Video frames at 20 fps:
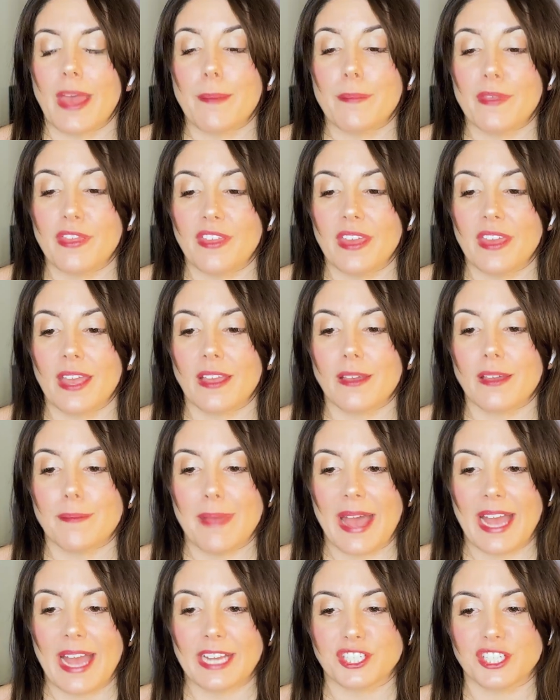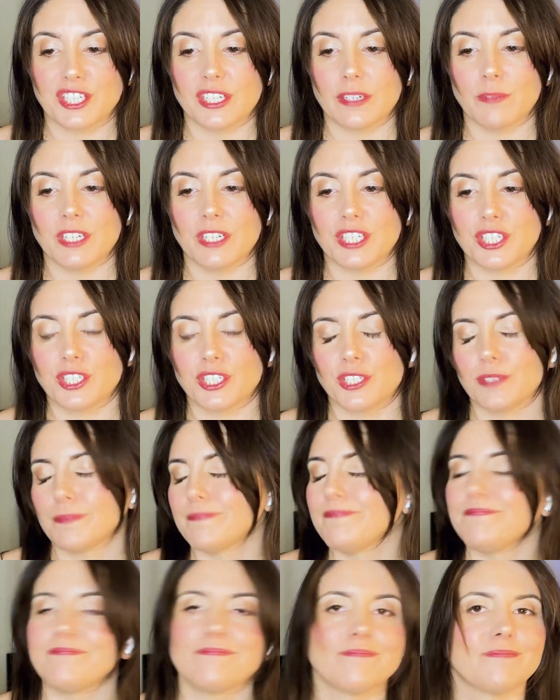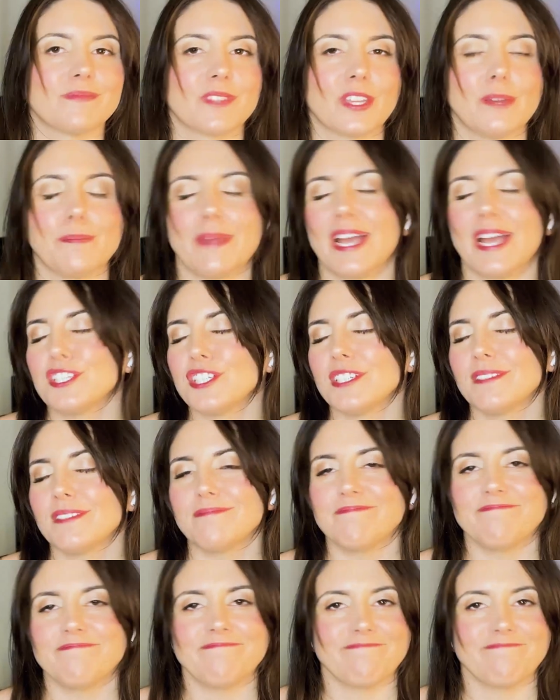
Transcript: empathy and compassion, which compassion